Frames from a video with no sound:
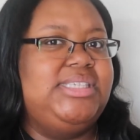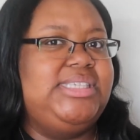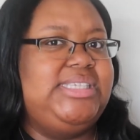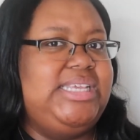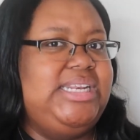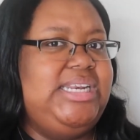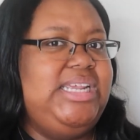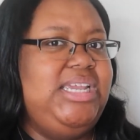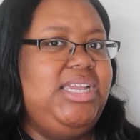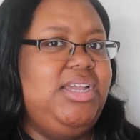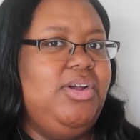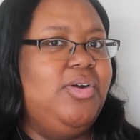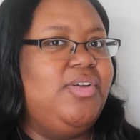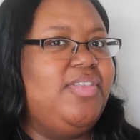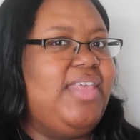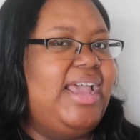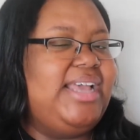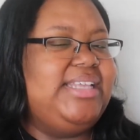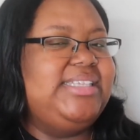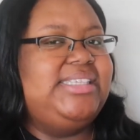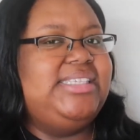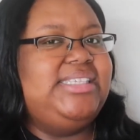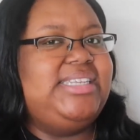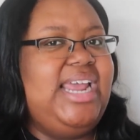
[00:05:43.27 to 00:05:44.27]
city or
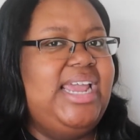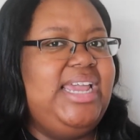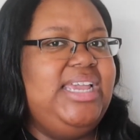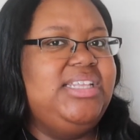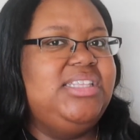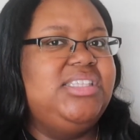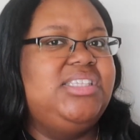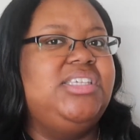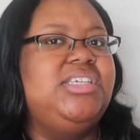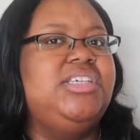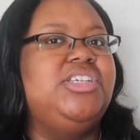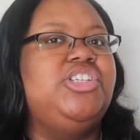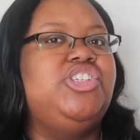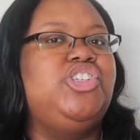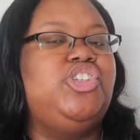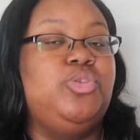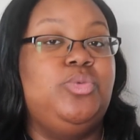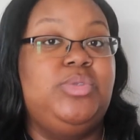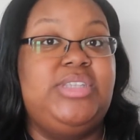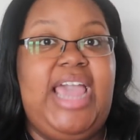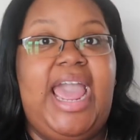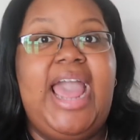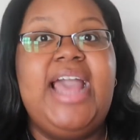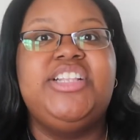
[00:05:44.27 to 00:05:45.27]
that state to
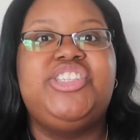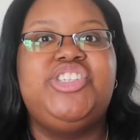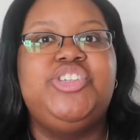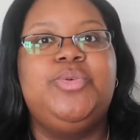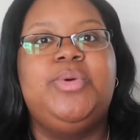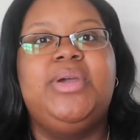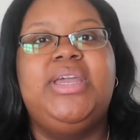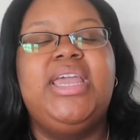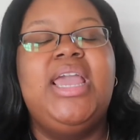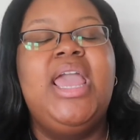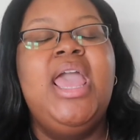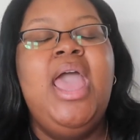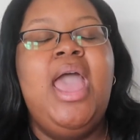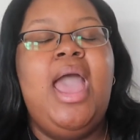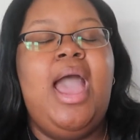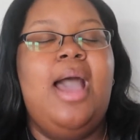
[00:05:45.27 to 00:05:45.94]
do tattooing.